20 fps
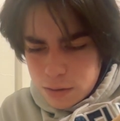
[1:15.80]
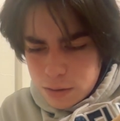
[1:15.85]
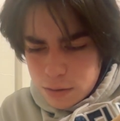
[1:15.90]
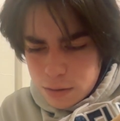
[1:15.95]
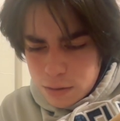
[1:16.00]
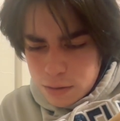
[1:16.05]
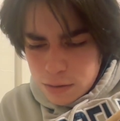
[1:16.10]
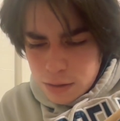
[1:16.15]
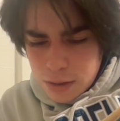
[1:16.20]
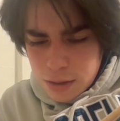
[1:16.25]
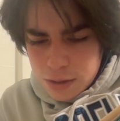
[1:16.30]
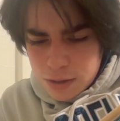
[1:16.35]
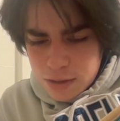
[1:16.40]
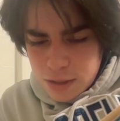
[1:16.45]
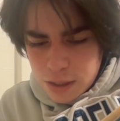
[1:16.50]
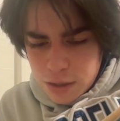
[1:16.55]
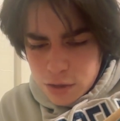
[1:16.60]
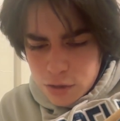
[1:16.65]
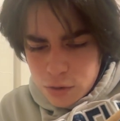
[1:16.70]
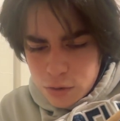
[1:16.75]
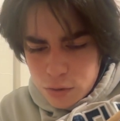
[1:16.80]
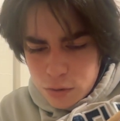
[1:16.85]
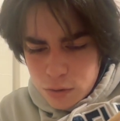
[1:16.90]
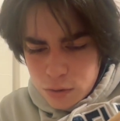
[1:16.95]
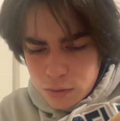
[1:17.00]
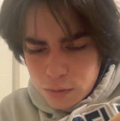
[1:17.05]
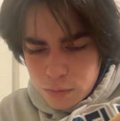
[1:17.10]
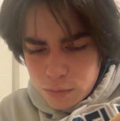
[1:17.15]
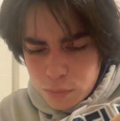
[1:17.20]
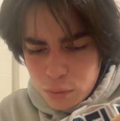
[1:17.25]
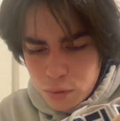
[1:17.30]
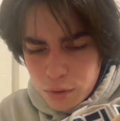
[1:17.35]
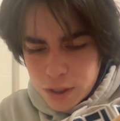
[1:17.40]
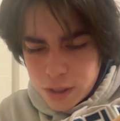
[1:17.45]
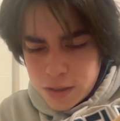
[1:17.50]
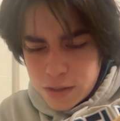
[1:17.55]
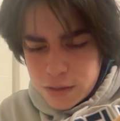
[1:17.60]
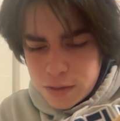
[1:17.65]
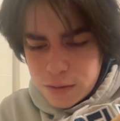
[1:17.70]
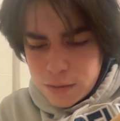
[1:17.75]
the essential
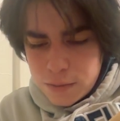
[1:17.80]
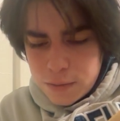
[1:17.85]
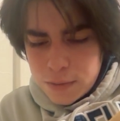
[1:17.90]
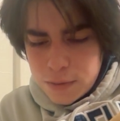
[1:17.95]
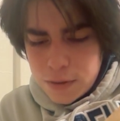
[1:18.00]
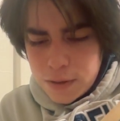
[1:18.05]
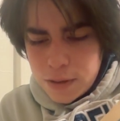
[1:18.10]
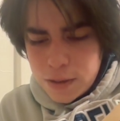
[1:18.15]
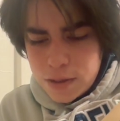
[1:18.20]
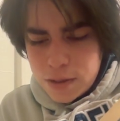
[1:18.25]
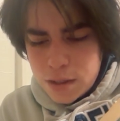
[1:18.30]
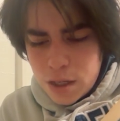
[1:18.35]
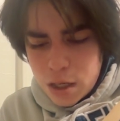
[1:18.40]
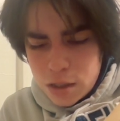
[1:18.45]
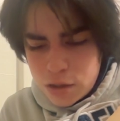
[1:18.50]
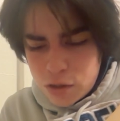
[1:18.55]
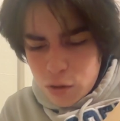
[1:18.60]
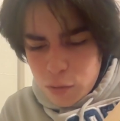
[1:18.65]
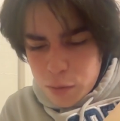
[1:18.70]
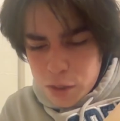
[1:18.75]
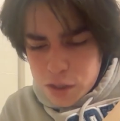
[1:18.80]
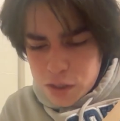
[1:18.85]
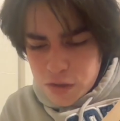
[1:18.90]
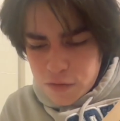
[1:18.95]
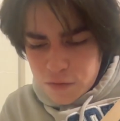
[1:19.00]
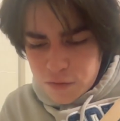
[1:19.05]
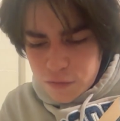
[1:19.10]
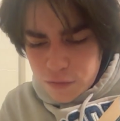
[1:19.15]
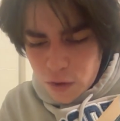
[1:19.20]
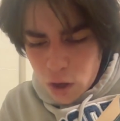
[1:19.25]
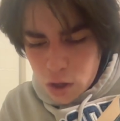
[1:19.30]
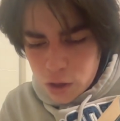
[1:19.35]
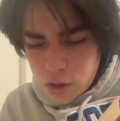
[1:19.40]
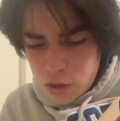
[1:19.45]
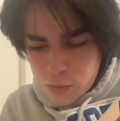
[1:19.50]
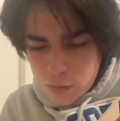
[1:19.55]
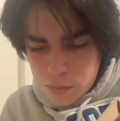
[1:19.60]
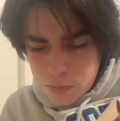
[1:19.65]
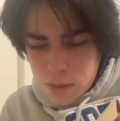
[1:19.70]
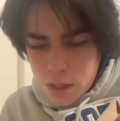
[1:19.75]
point is not so much the
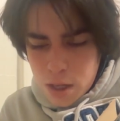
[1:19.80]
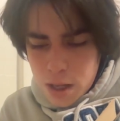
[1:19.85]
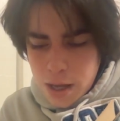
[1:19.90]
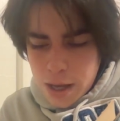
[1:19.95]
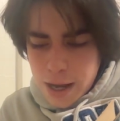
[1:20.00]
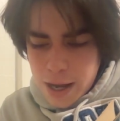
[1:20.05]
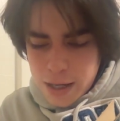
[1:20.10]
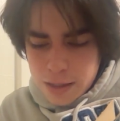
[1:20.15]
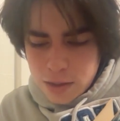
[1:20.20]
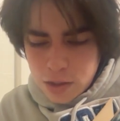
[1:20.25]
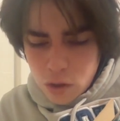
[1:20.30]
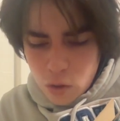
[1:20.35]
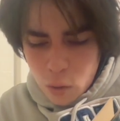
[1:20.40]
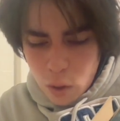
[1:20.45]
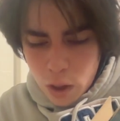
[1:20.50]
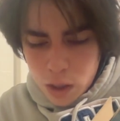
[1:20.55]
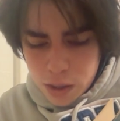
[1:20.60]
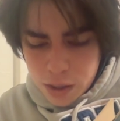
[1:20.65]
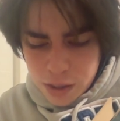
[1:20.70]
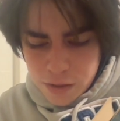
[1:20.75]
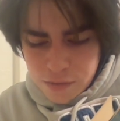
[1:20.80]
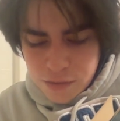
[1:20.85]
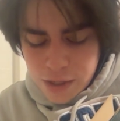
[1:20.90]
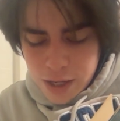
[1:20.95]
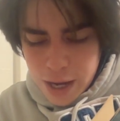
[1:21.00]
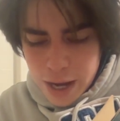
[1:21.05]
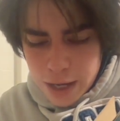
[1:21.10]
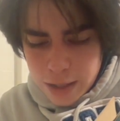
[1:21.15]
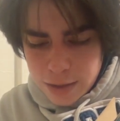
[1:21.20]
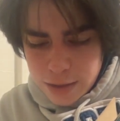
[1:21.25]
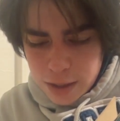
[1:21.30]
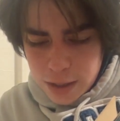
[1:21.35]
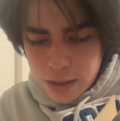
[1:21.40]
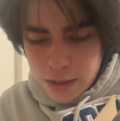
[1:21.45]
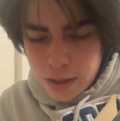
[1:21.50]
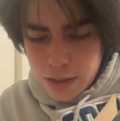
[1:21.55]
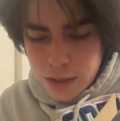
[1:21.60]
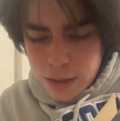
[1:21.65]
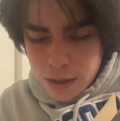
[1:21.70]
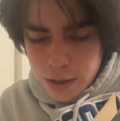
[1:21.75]
volume as the quality of the accent.
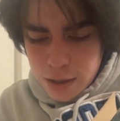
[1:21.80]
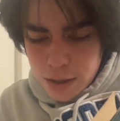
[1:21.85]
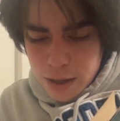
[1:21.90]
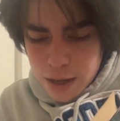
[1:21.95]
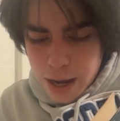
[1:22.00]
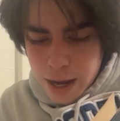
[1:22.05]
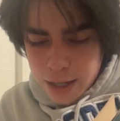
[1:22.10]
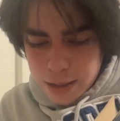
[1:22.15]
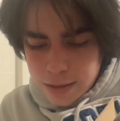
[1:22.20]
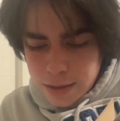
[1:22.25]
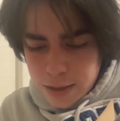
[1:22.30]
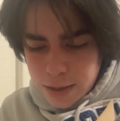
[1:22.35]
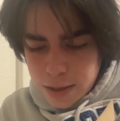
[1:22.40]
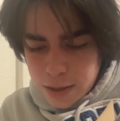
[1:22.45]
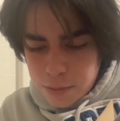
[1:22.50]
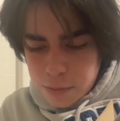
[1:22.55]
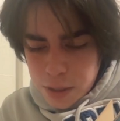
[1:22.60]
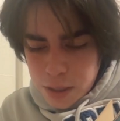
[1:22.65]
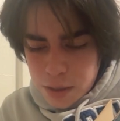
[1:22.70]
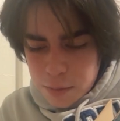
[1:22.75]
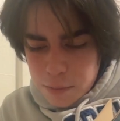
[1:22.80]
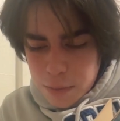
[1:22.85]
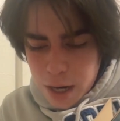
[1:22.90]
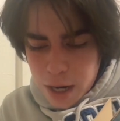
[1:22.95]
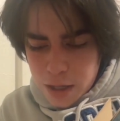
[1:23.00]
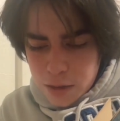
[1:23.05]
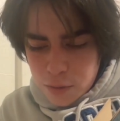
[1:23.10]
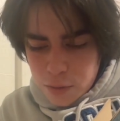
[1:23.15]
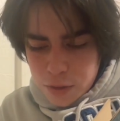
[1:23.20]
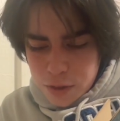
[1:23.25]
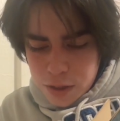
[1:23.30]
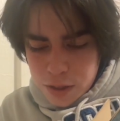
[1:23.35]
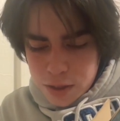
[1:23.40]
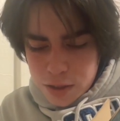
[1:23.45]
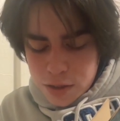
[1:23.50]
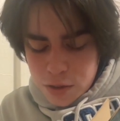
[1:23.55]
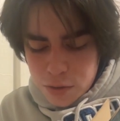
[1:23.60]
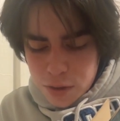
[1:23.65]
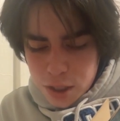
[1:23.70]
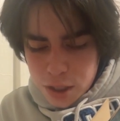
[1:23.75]
Accent can be combined with
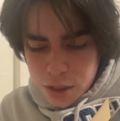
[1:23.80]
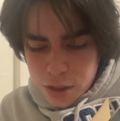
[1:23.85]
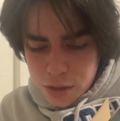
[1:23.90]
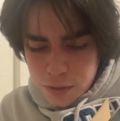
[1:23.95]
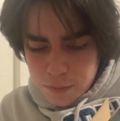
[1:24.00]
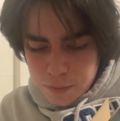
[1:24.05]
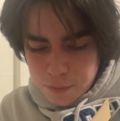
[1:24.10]
intonation.